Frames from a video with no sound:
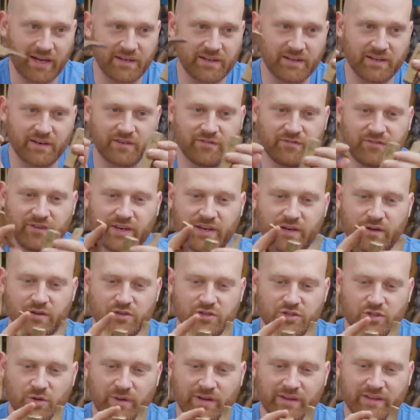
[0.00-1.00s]
I did a video
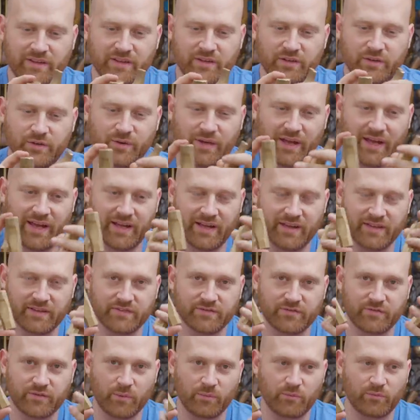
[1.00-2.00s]
showing the new
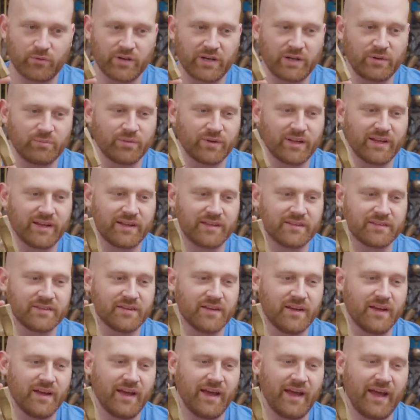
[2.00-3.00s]
heads from Reed
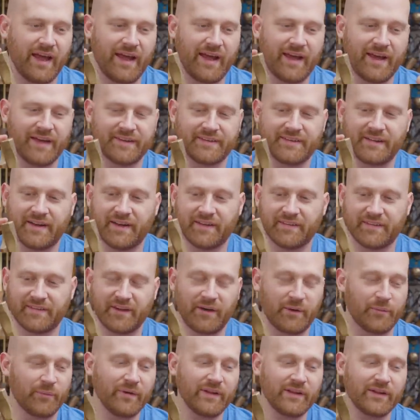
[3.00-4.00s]
Planes, and uh,
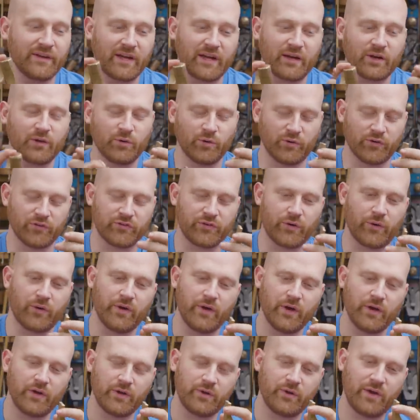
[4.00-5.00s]
they're really kind of cool.
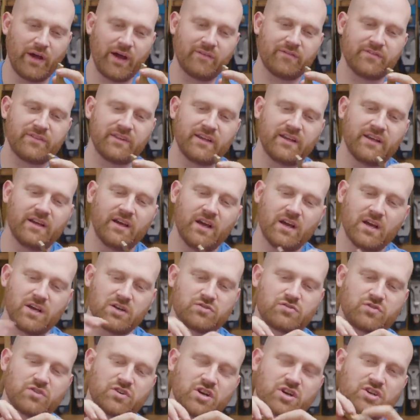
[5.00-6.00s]
So you have the
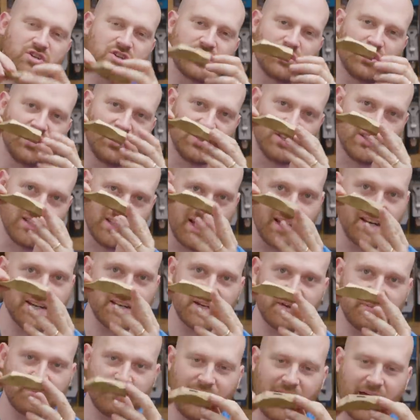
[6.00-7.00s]
traditional
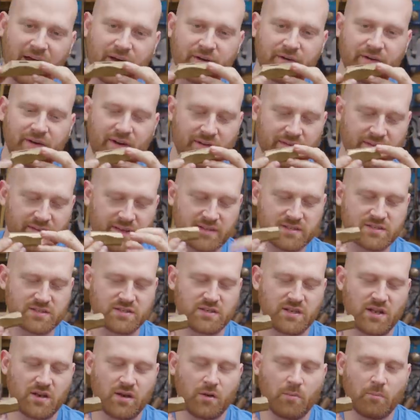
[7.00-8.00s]
London pattern, and this
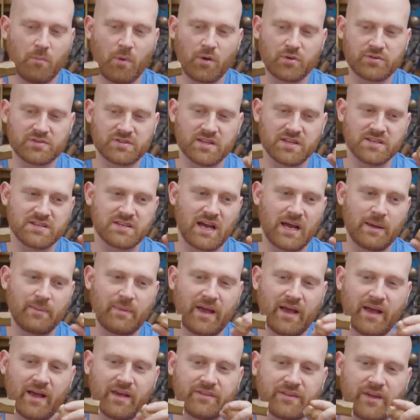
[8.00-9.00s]
most of the time
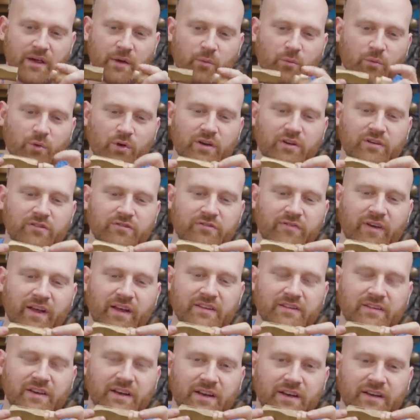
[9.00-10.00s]
has a wooden
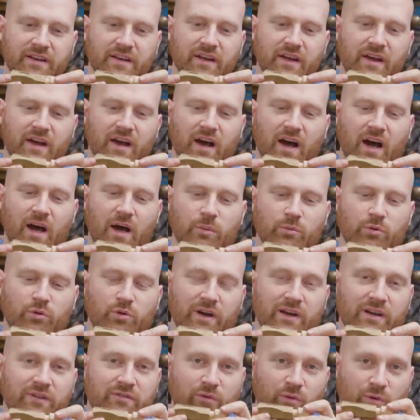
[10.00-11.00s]
face on it, um,
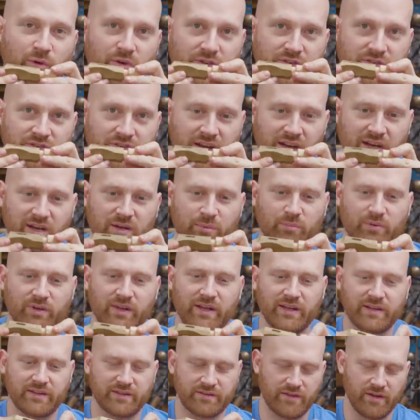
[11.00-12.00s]
great for setting
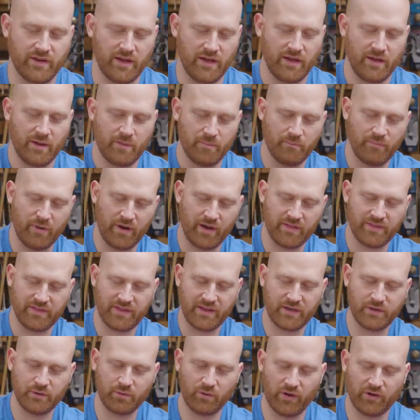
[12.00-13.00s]
planes. But
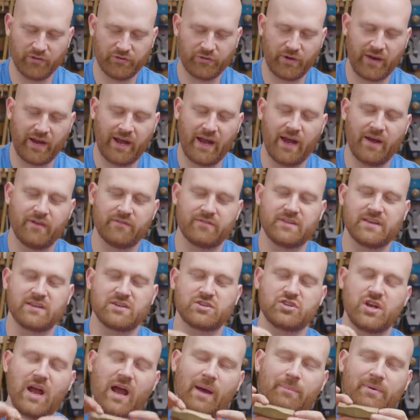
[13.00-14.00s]
then you also have the
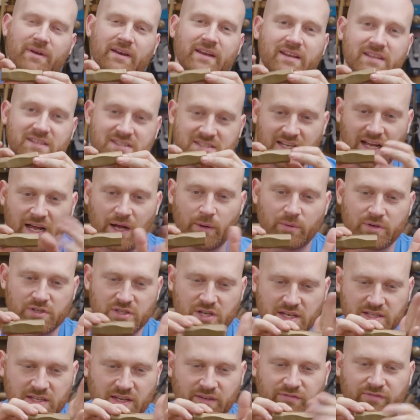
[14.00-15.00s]
Japanese style,
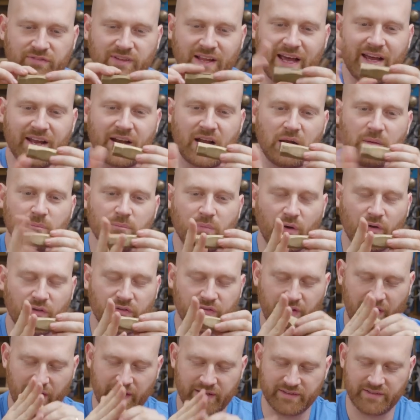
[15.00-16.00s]
which has a flat on
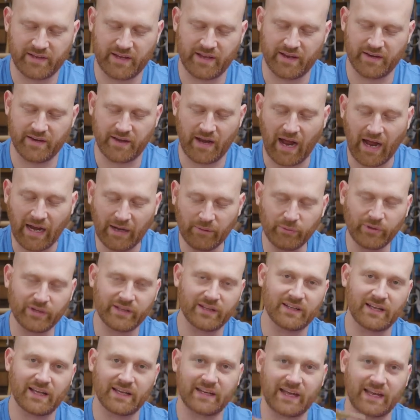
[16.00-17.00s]
both sides, and I
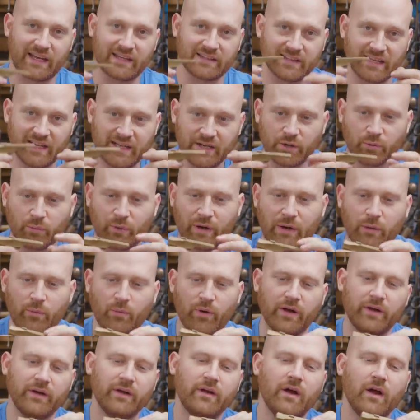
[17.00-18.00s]
really like a lighter weight
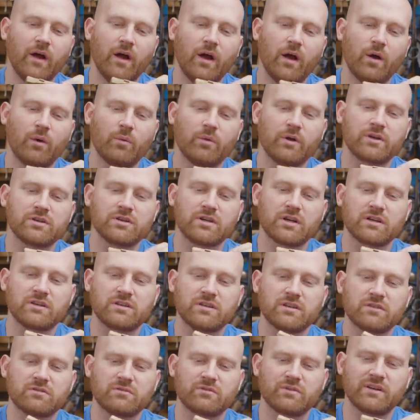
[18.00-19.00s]
one which I
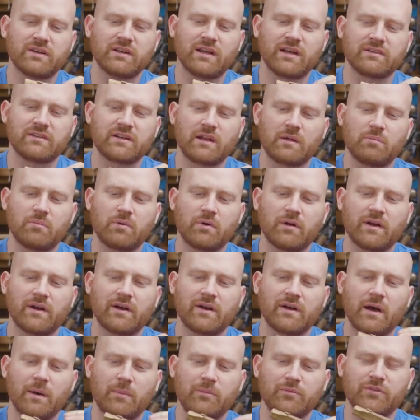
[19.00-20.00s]
just realized I put
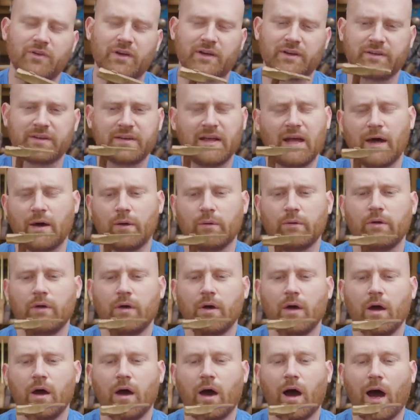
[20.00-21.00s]
on upside
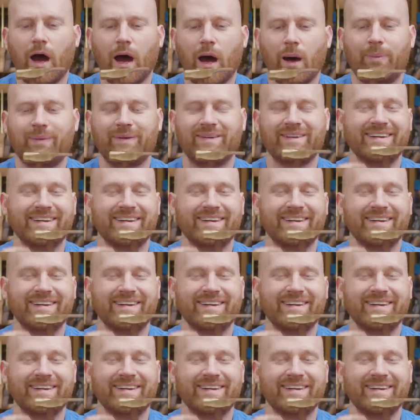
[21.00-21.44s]
down. Um,